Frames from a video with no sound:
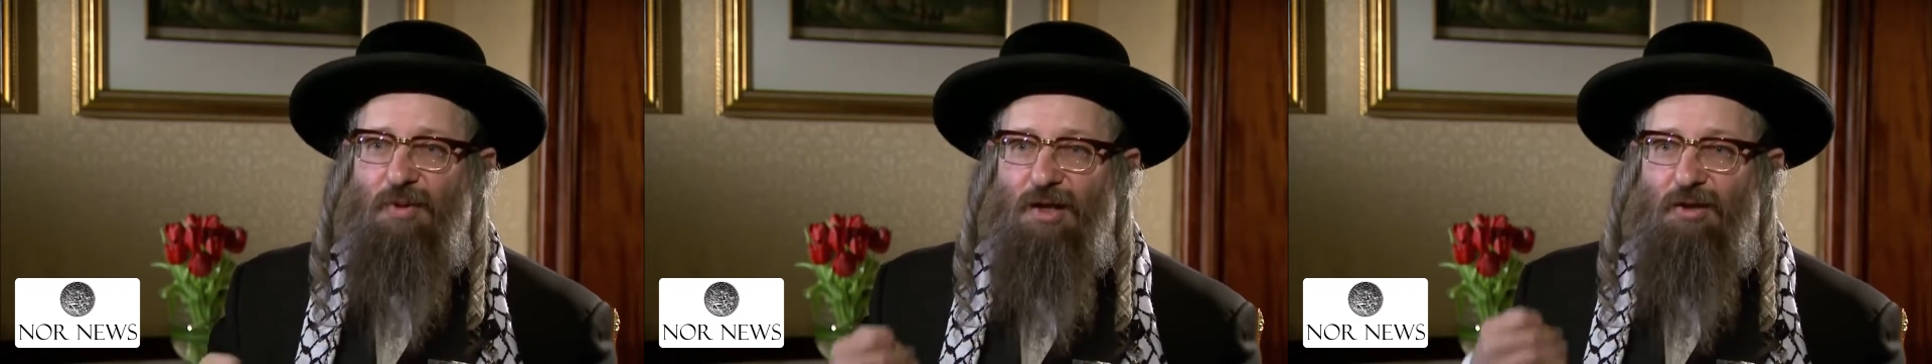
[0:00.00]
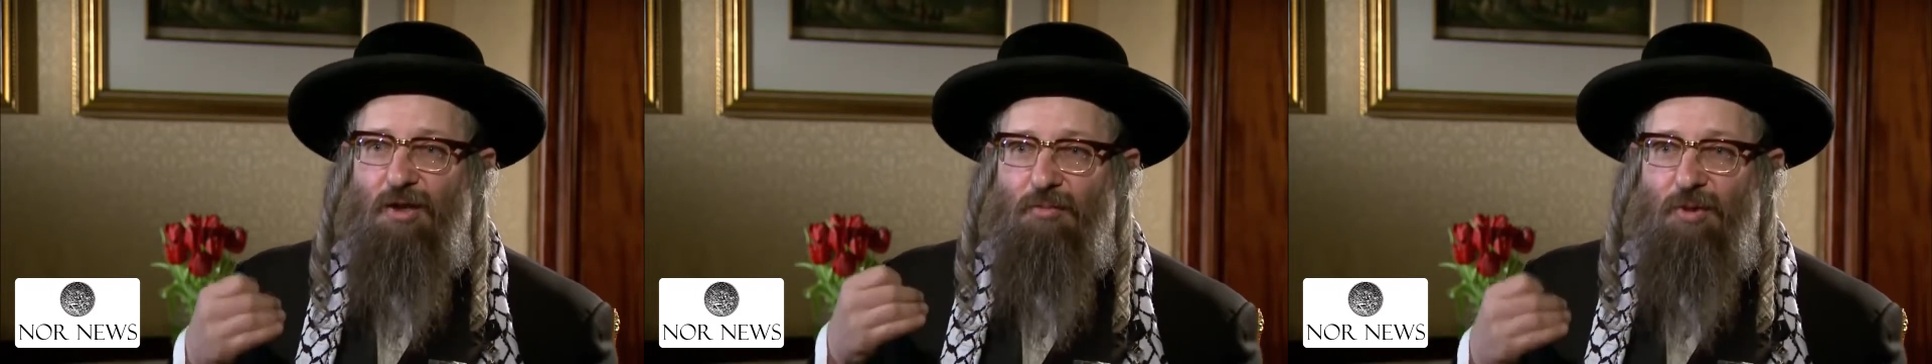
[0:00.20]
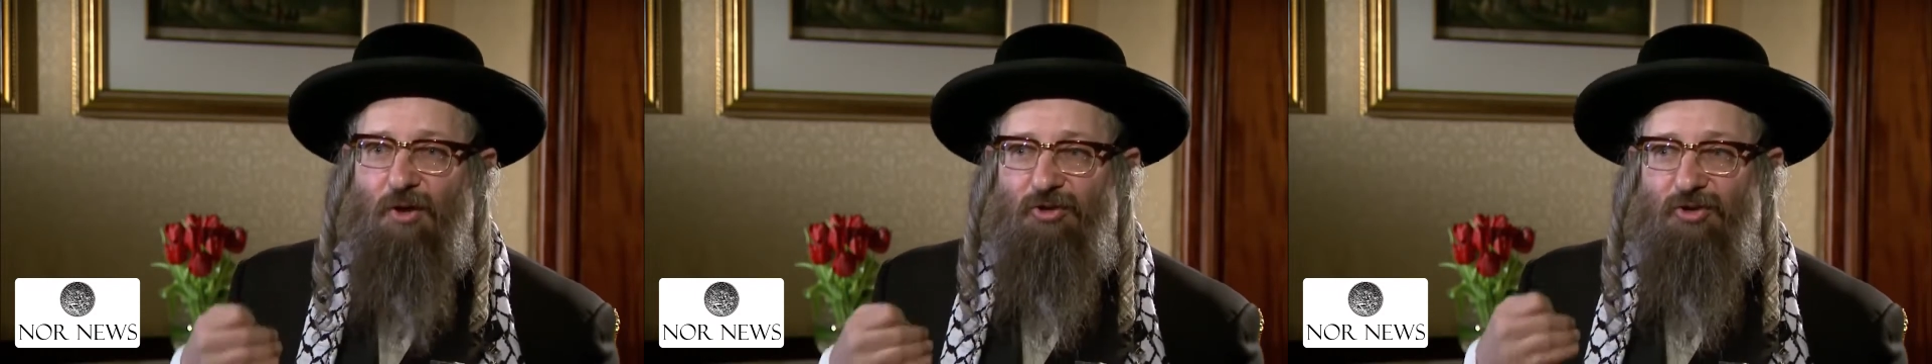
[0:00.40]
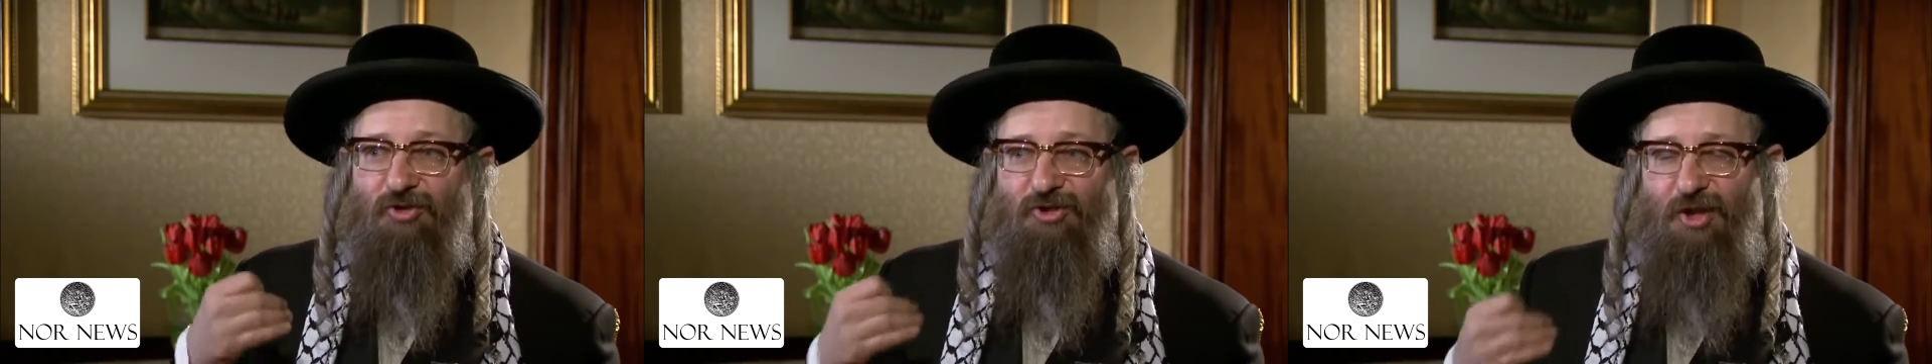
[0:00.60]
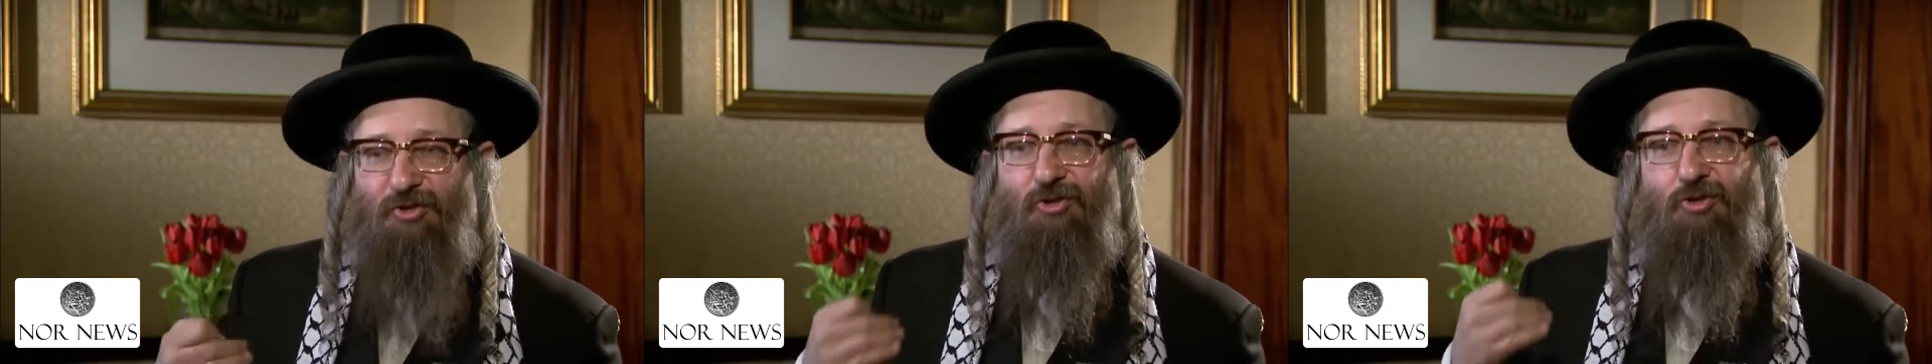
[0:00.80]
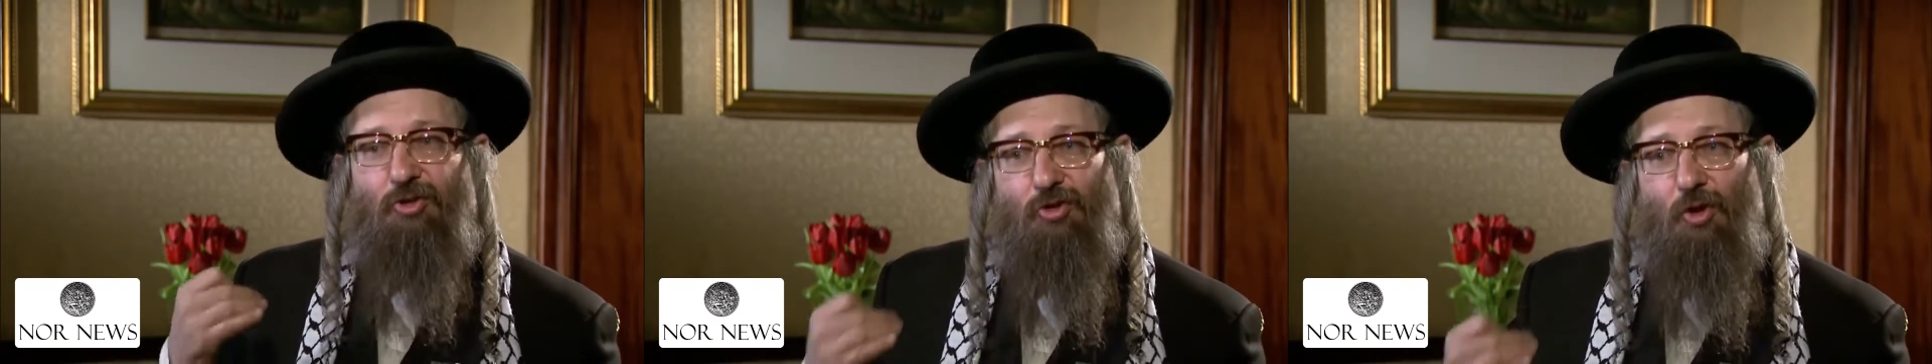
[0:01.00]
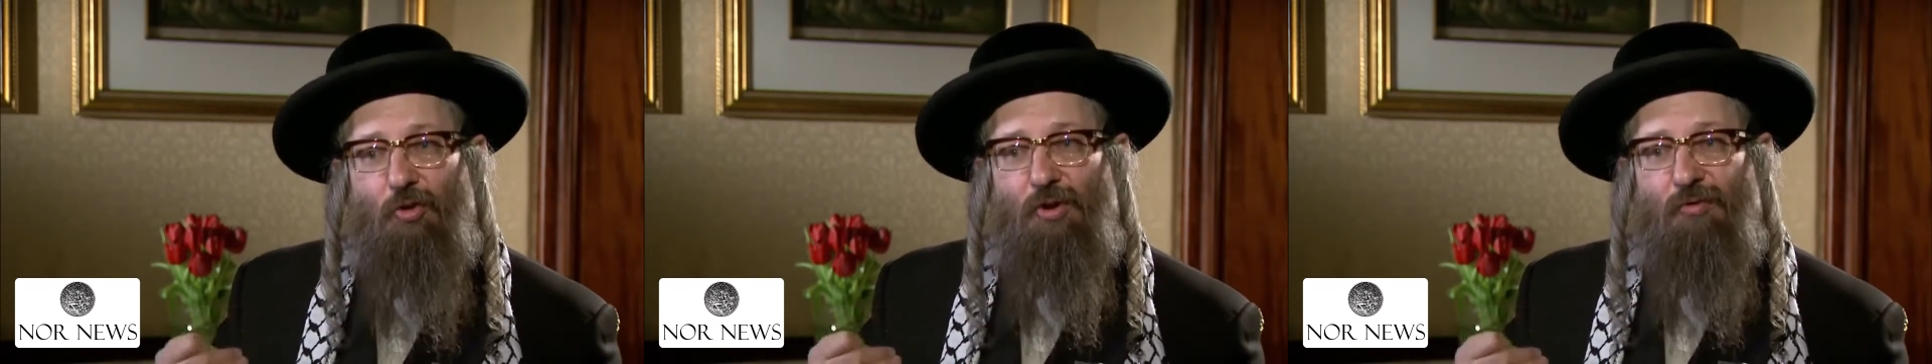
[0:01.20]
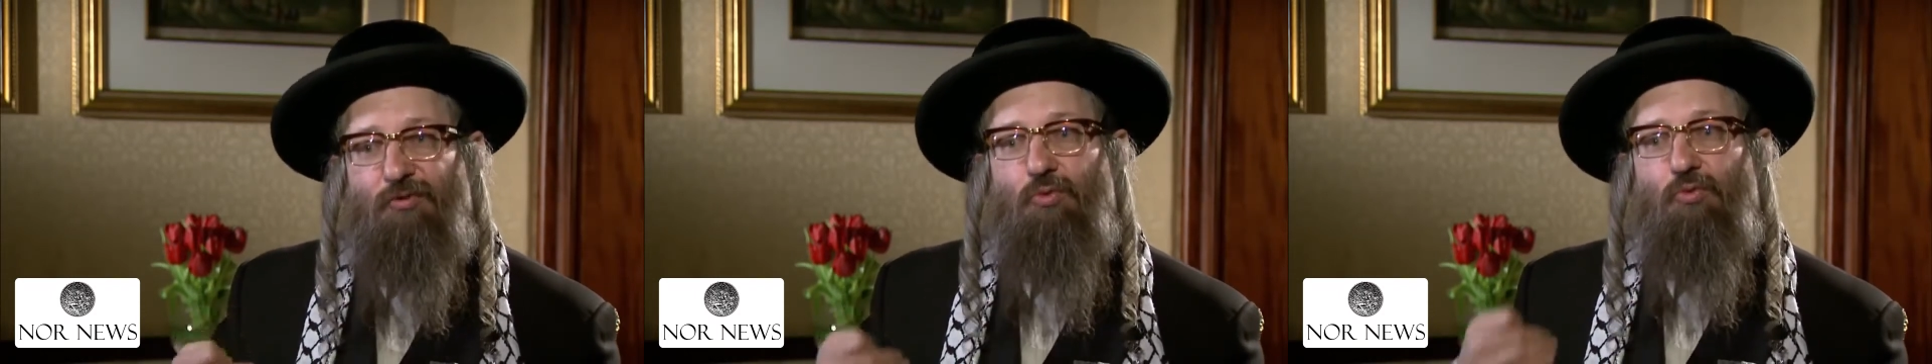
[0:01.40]
and because it says in the
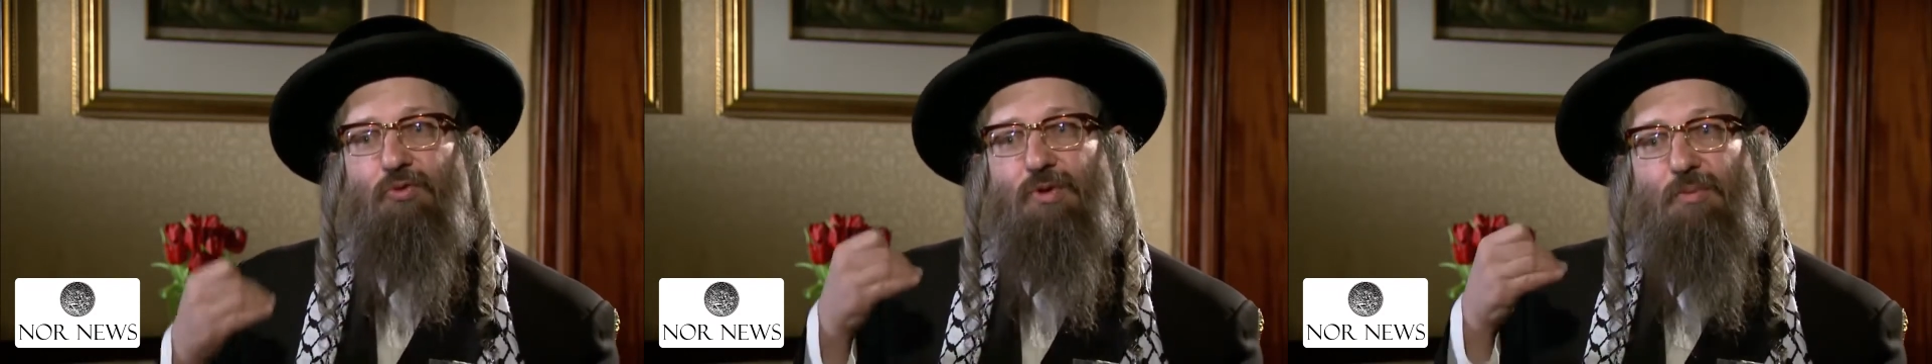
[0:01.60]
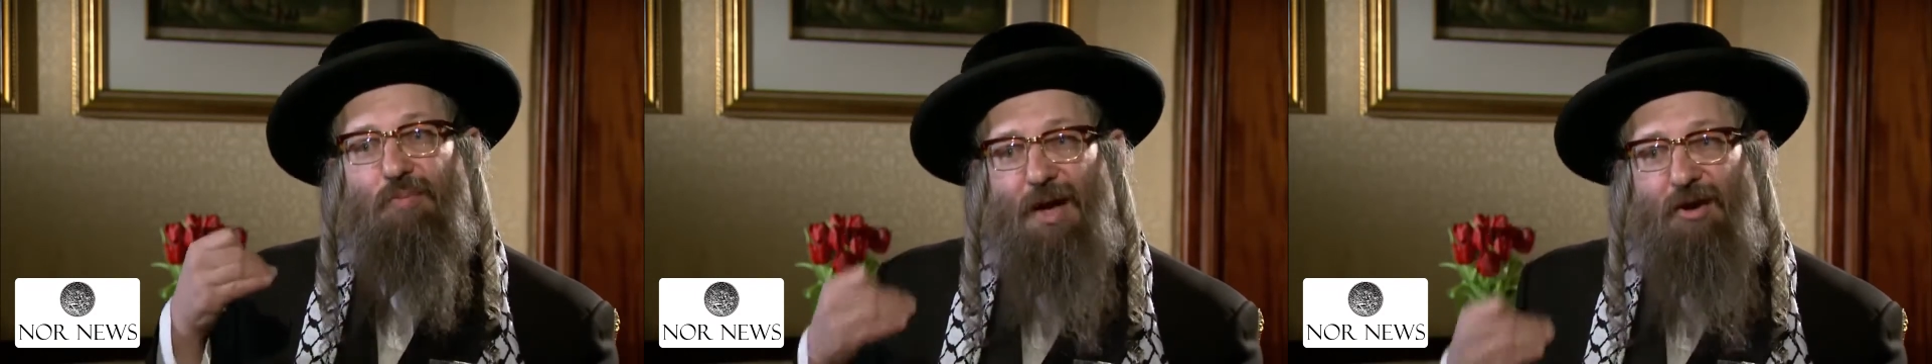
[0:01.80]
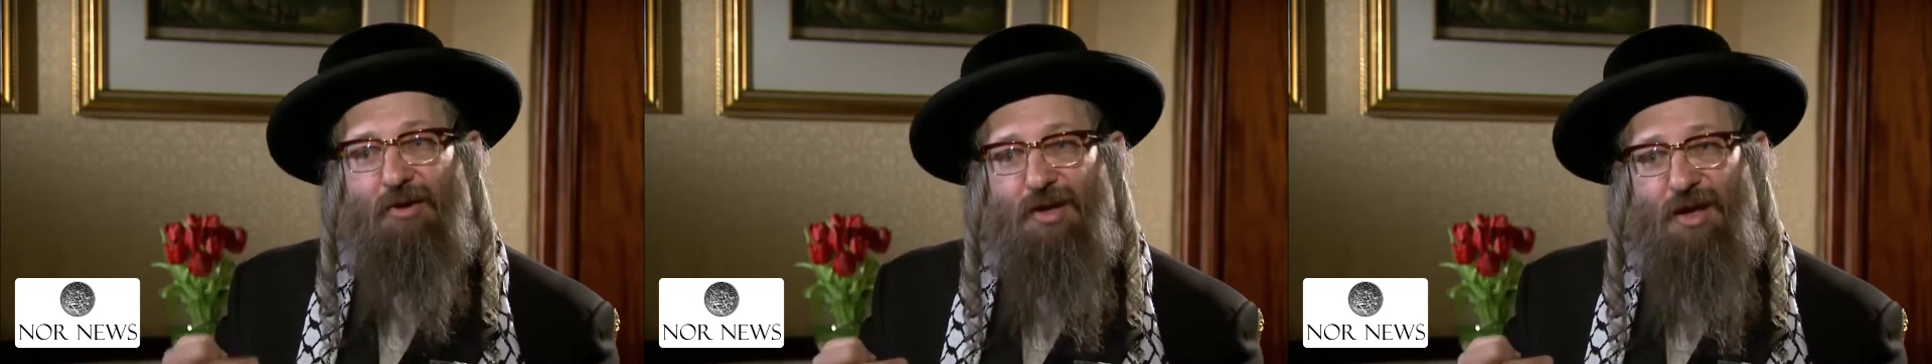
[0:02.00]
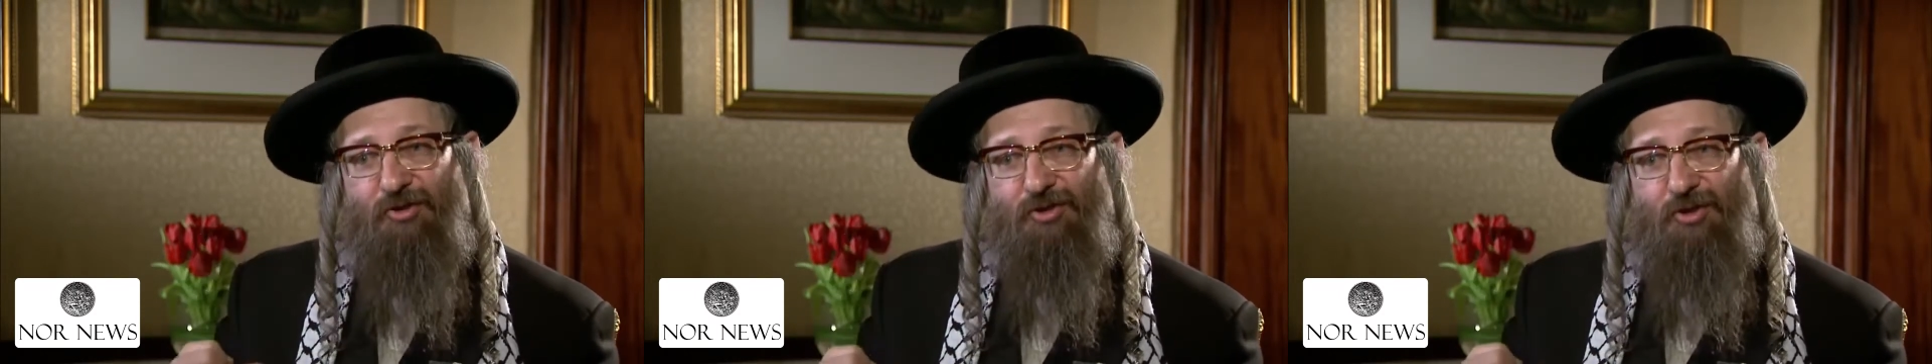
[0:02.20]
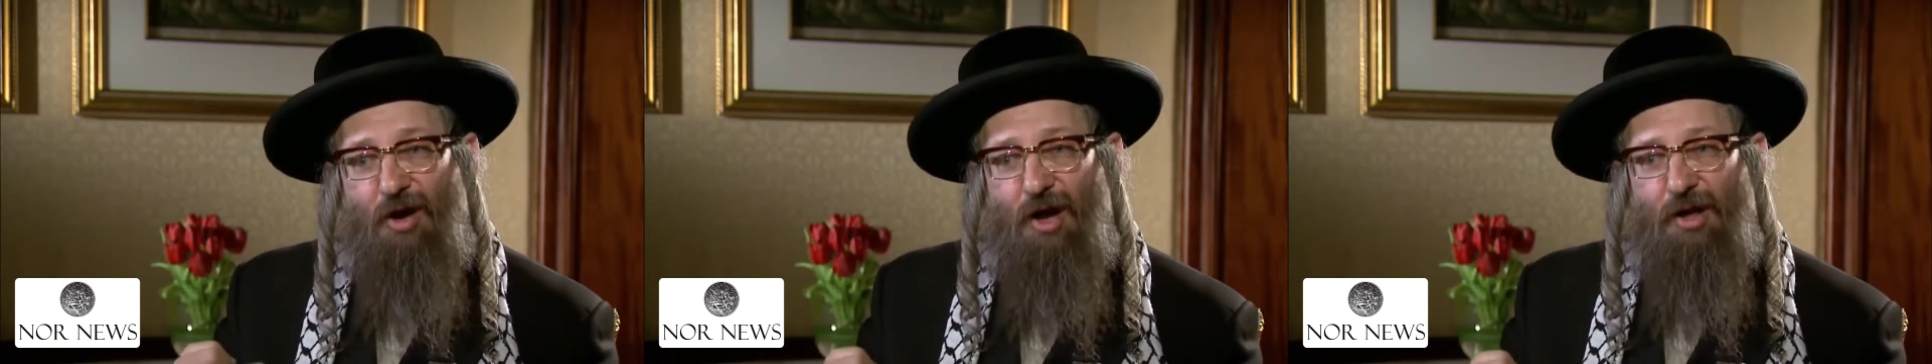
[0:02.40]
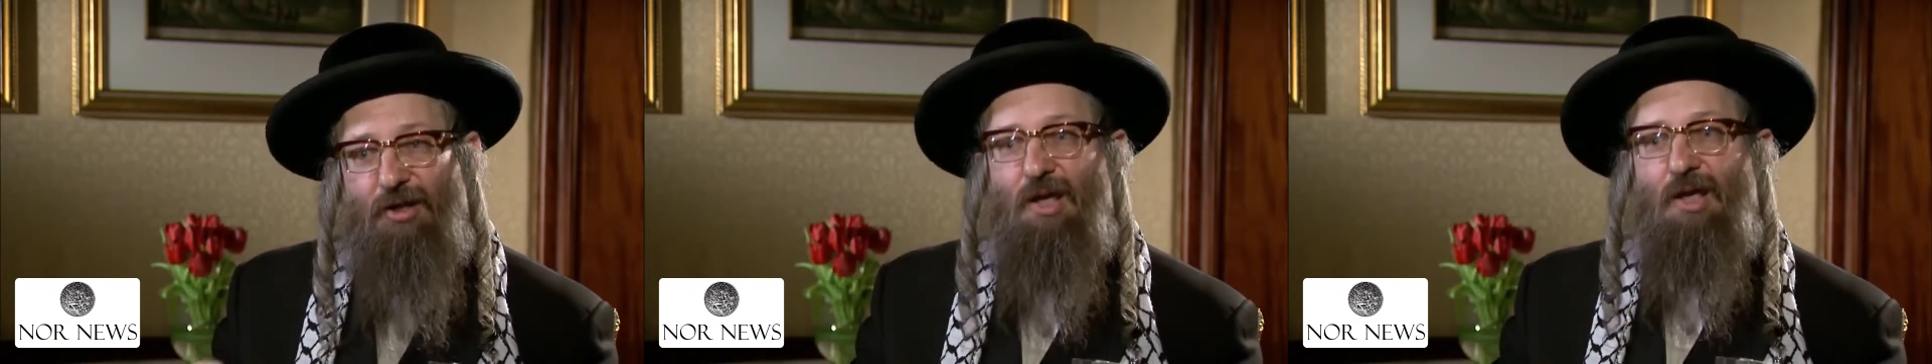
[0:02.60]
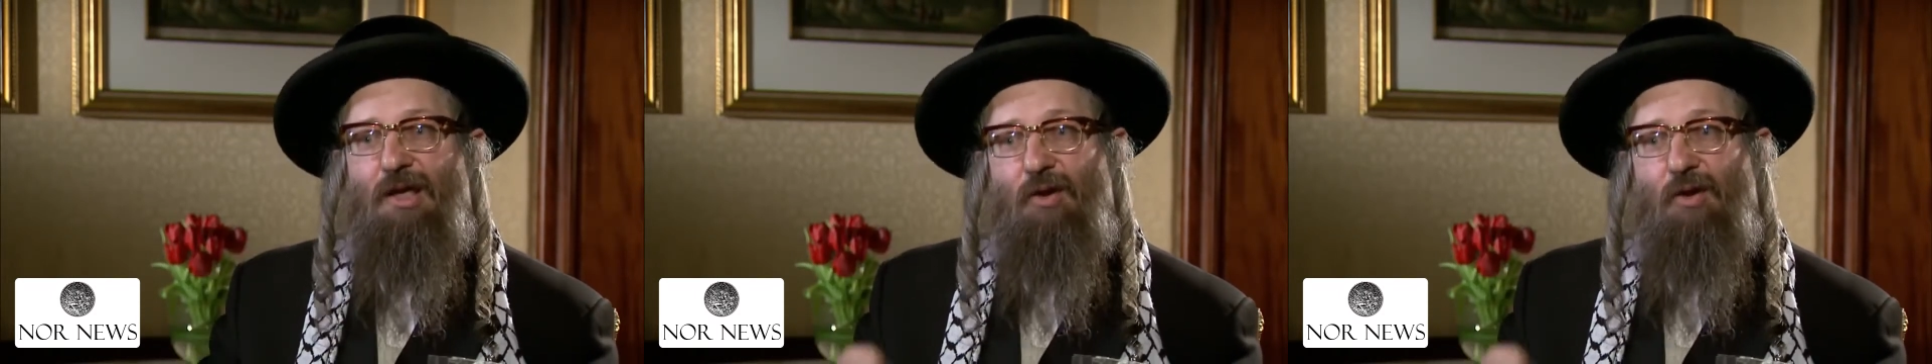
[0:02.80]
Torah, if you rebel against God,